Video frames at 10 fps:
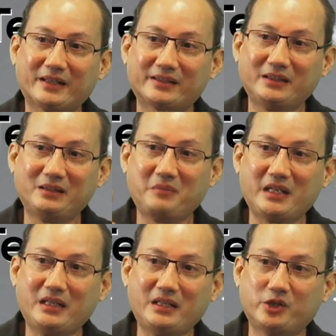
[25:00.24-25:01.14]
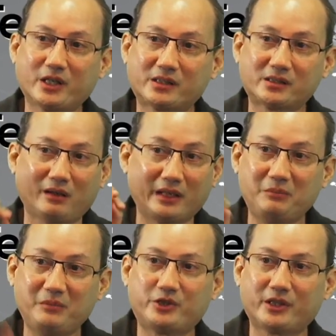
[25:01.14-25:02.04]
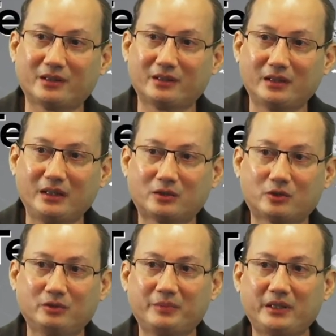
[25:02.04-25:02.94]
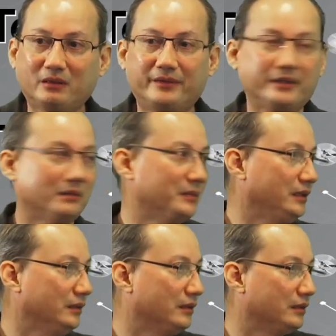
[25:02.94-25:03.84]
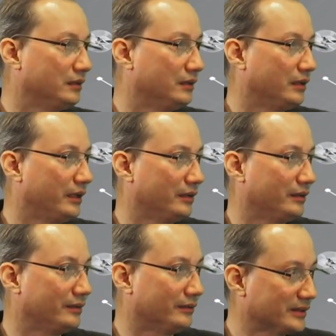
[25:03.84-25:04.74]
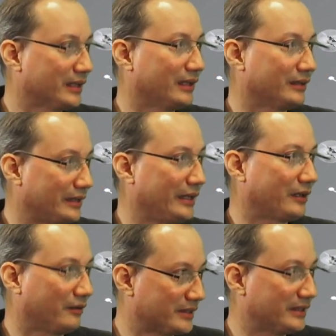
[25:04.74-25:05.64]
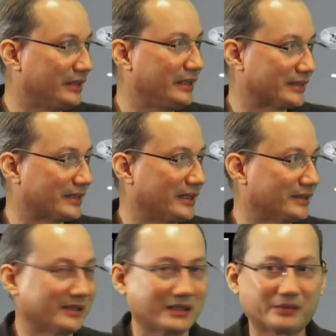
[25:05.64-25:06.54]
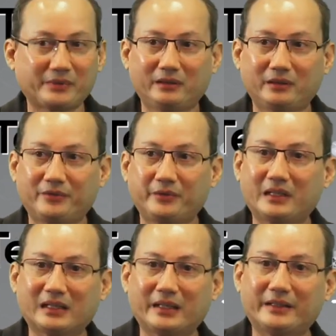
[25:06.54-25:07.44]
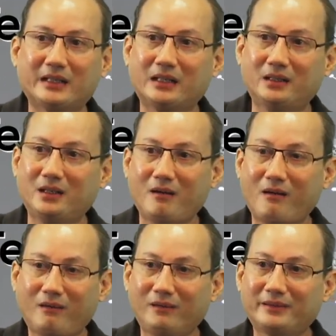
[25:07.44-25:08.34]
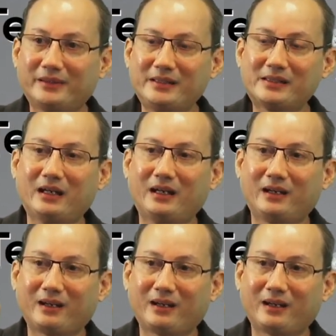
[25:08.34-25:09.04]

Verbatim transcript: doesn't mean just imaging. It could be on thermal. It, those are they considered as sensors as well. If you think lidar, all these